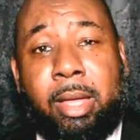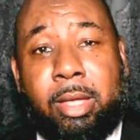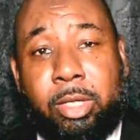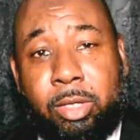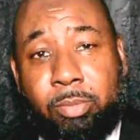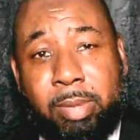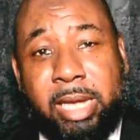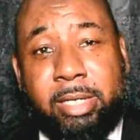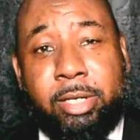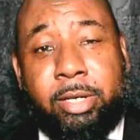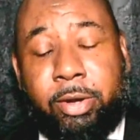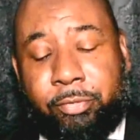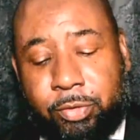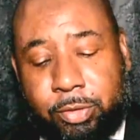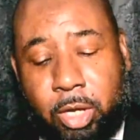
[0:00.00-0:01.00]
You make the
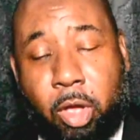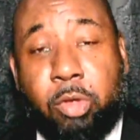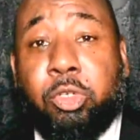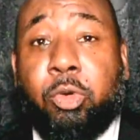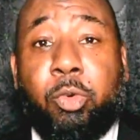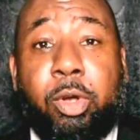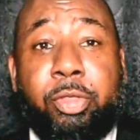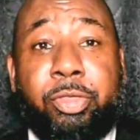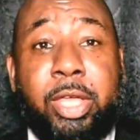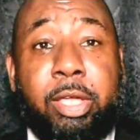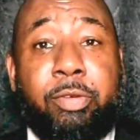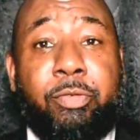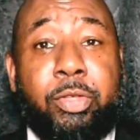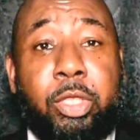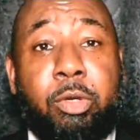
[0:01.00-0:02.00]
difference. I also want to thank
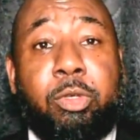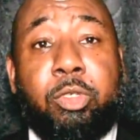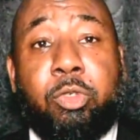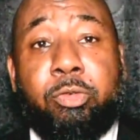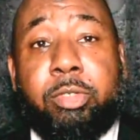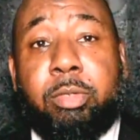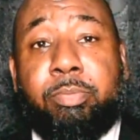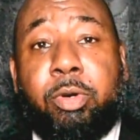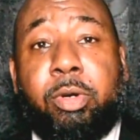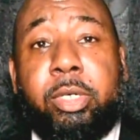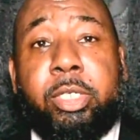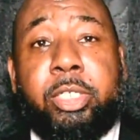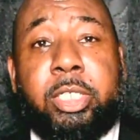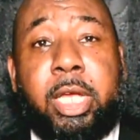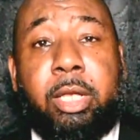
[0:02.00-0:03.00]
you for those who support
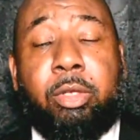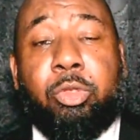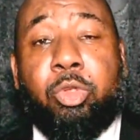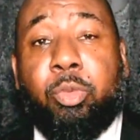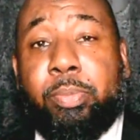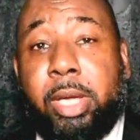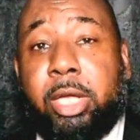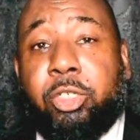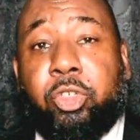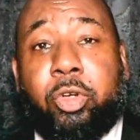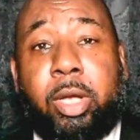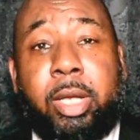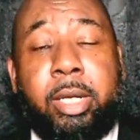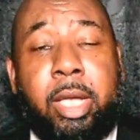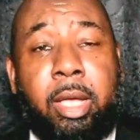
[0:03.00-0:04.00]
this channel through
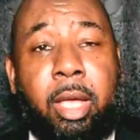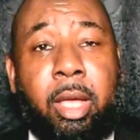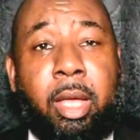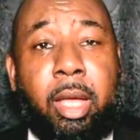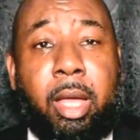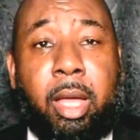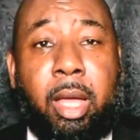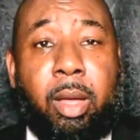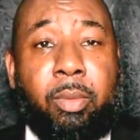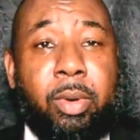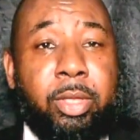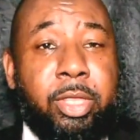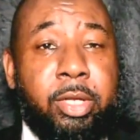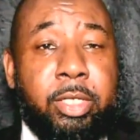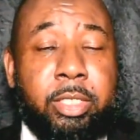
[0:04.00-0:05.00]
Patreon,
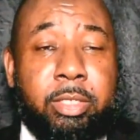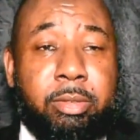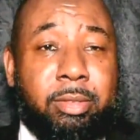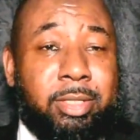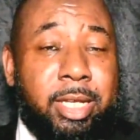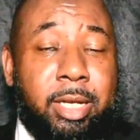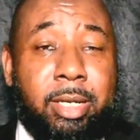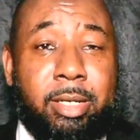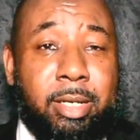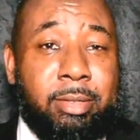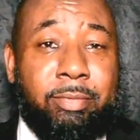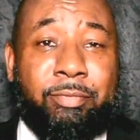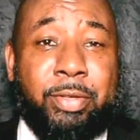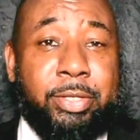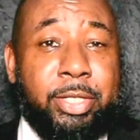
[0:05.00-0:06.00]
whether it's 10,
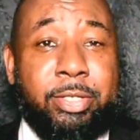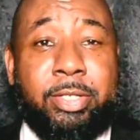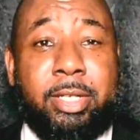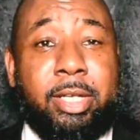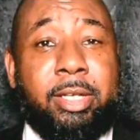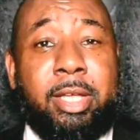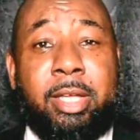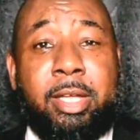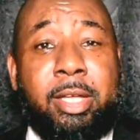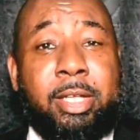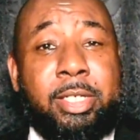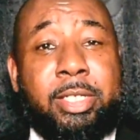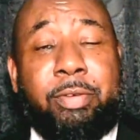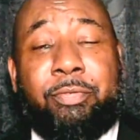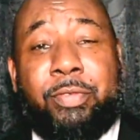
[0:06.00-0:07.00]
50 cent
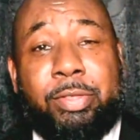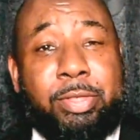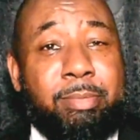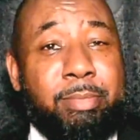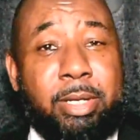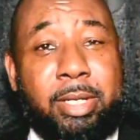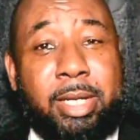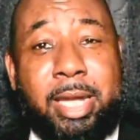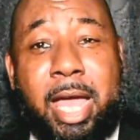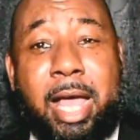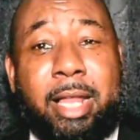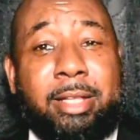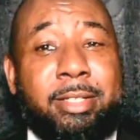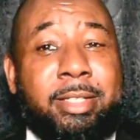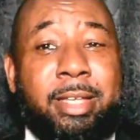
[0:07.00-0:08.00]
to $50 million.
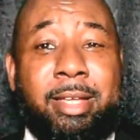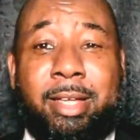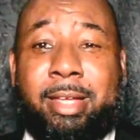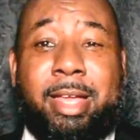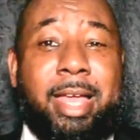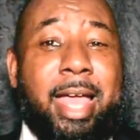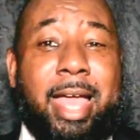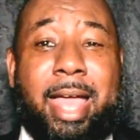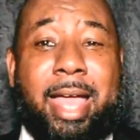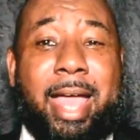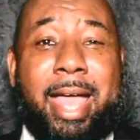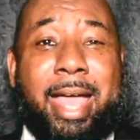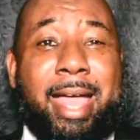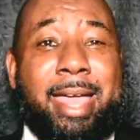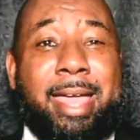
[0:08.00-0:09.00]

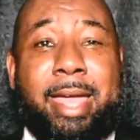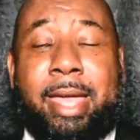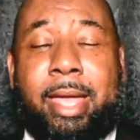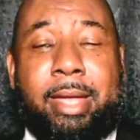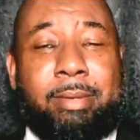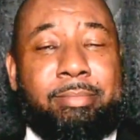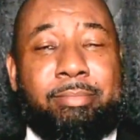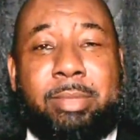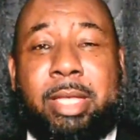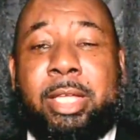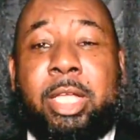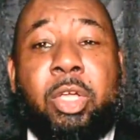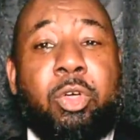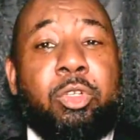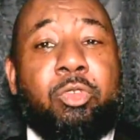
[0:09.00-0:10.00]

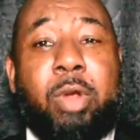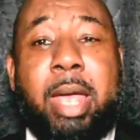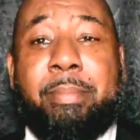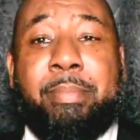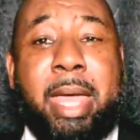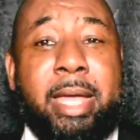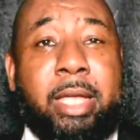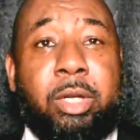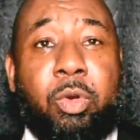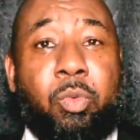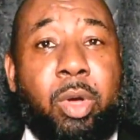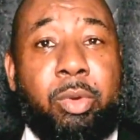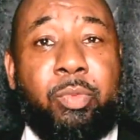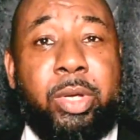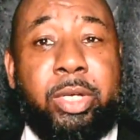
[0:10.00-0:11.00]
It goes right back into
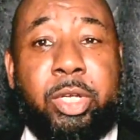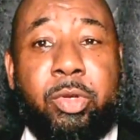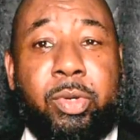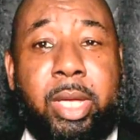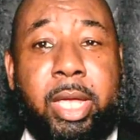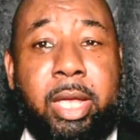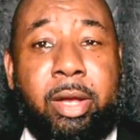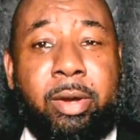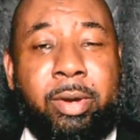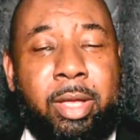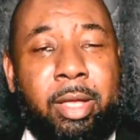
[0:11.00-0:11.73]
what we do here.